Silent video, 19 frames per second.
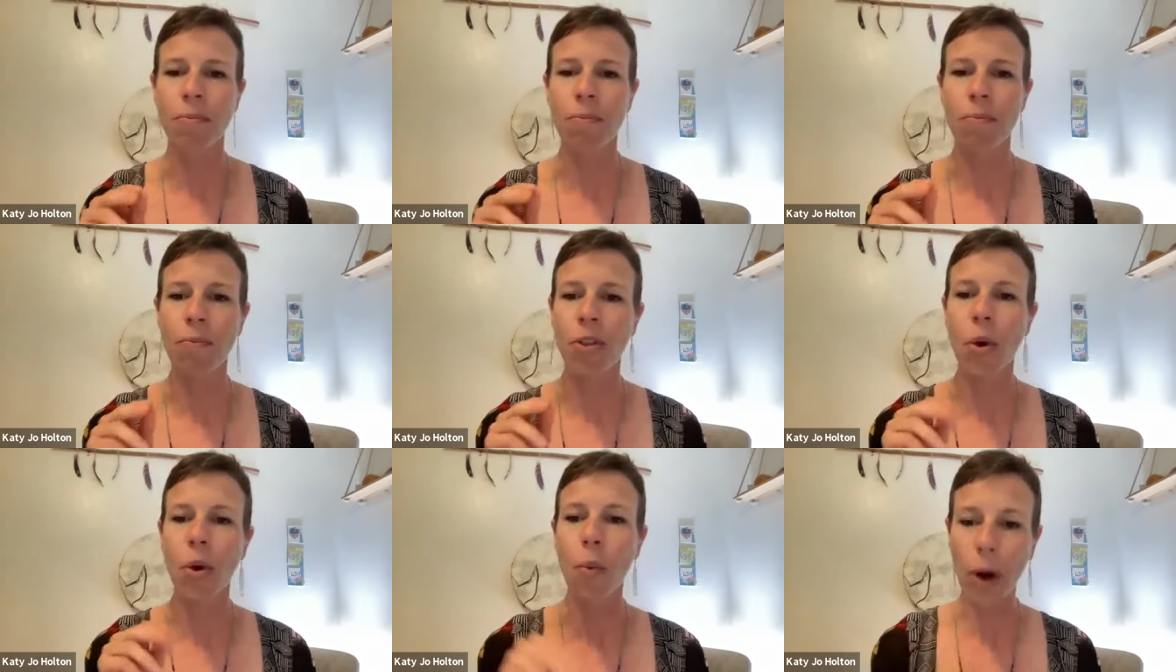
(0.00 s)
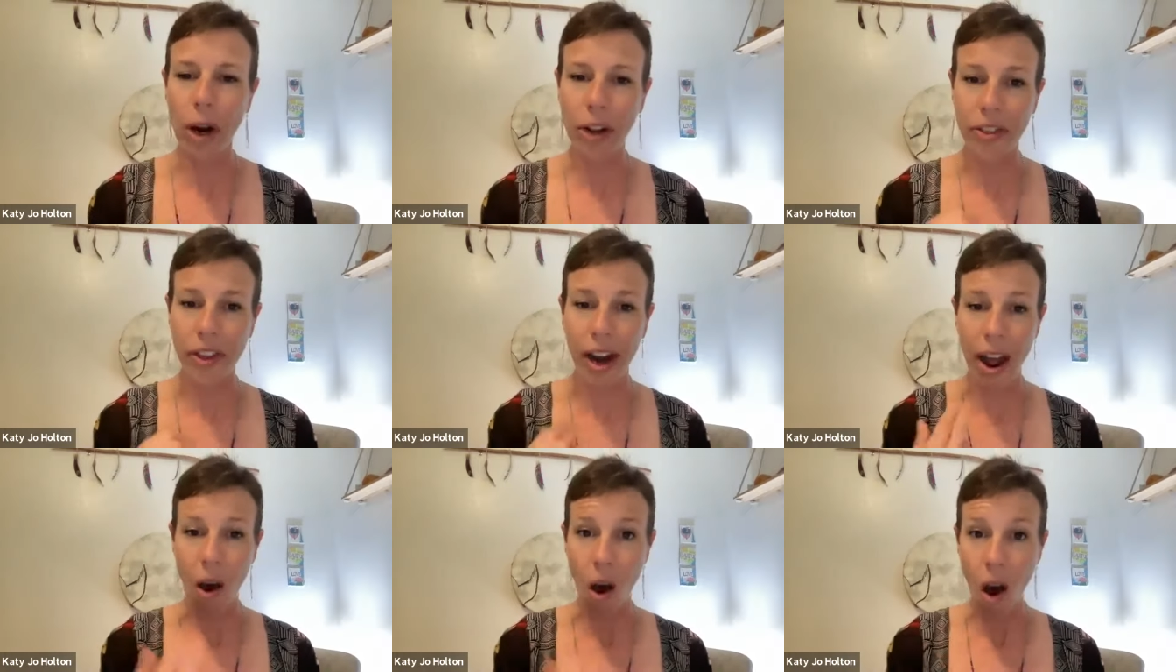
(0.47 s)
the
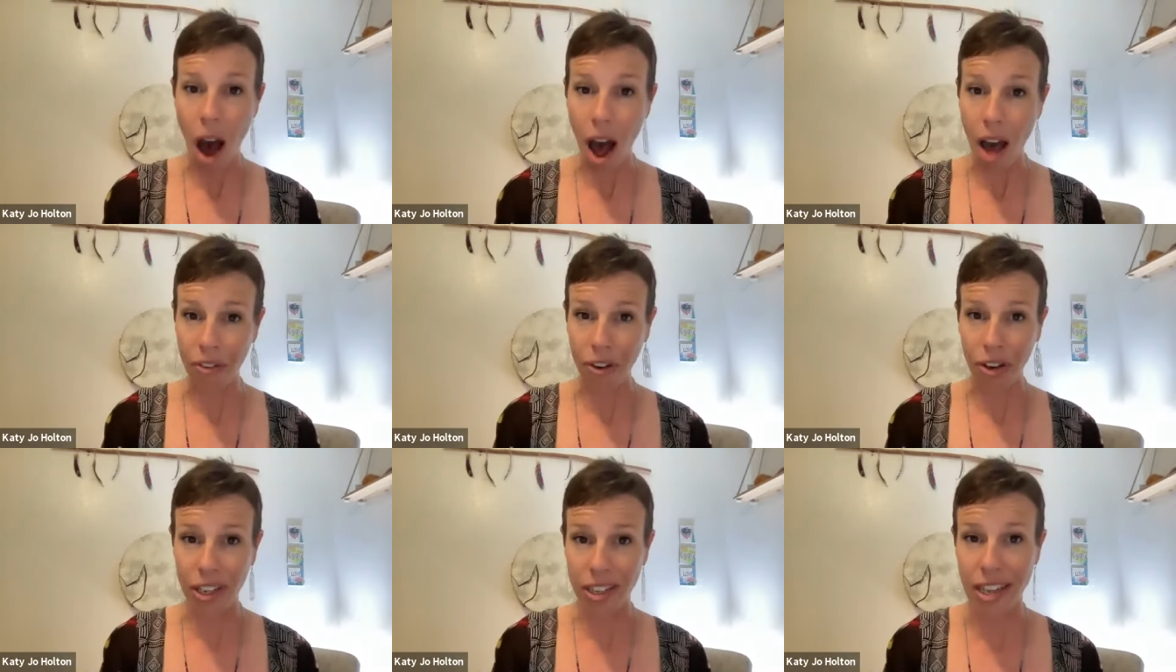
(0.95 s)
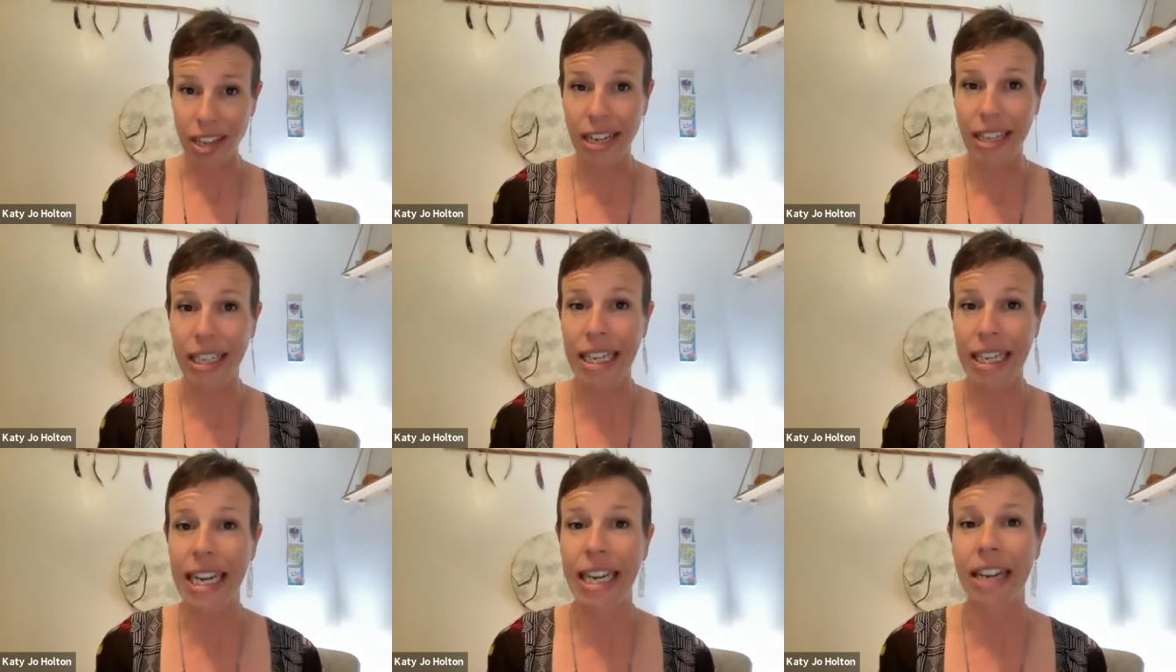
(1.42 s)
work that I offer
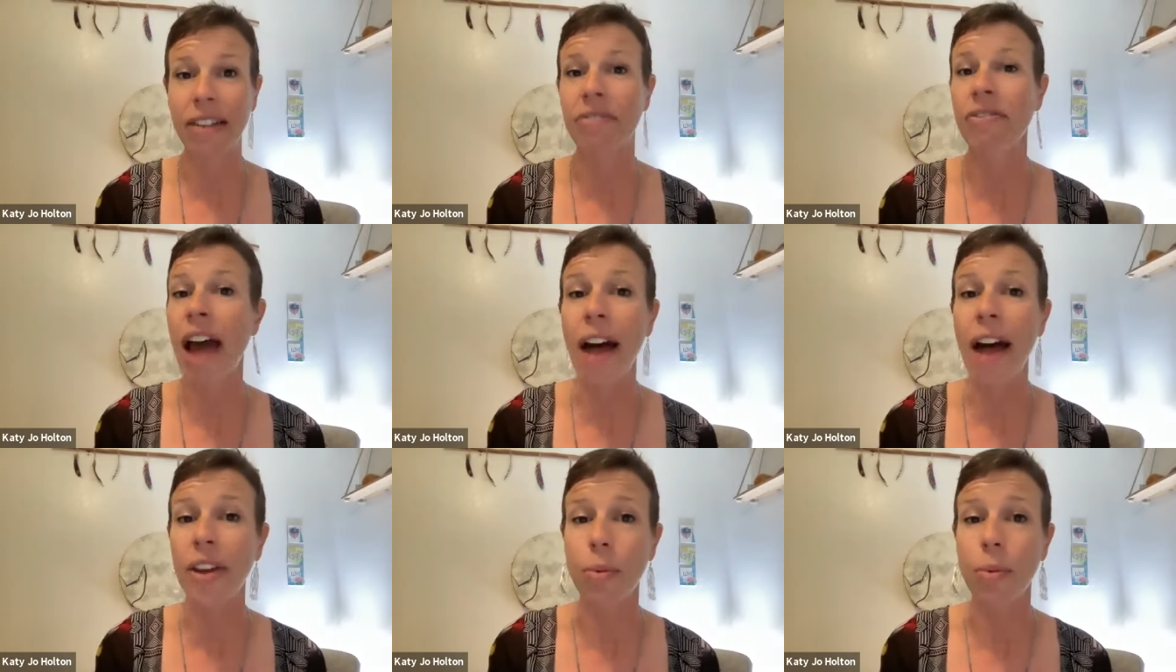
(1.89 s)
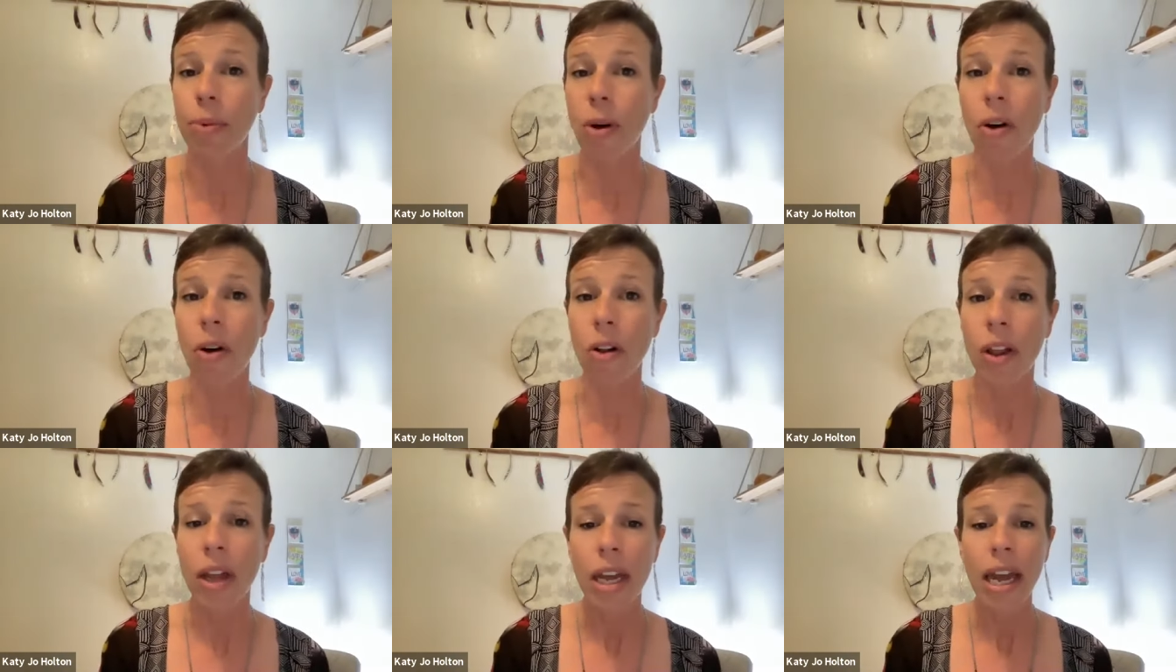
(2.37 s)
suddenly
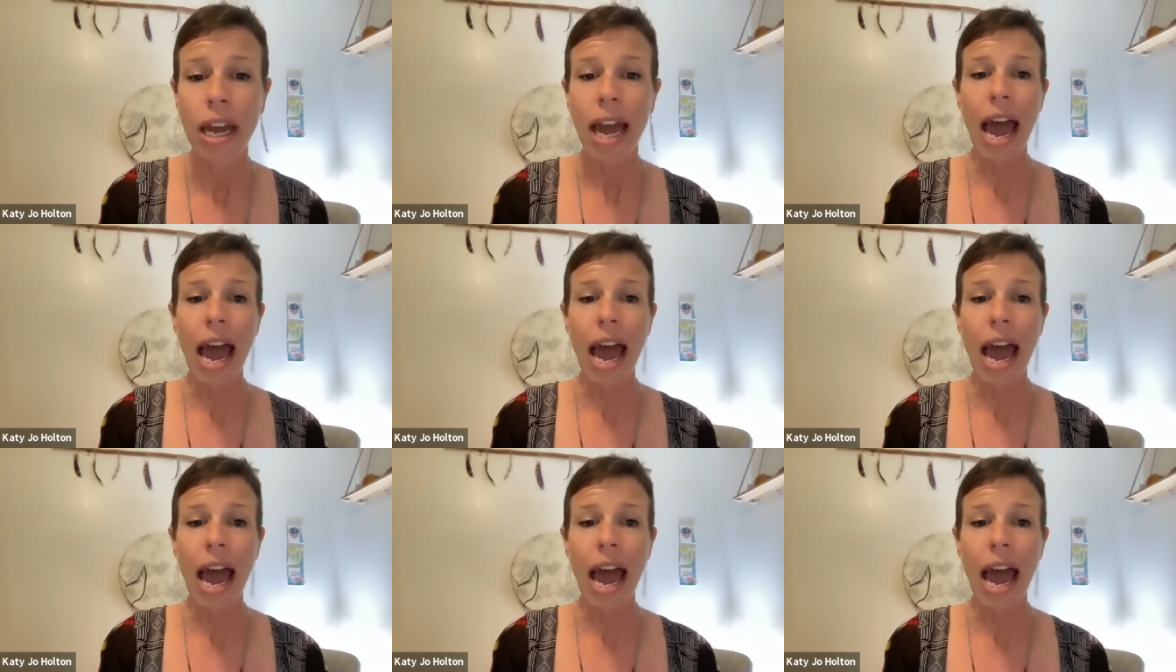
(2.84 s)
invaluable.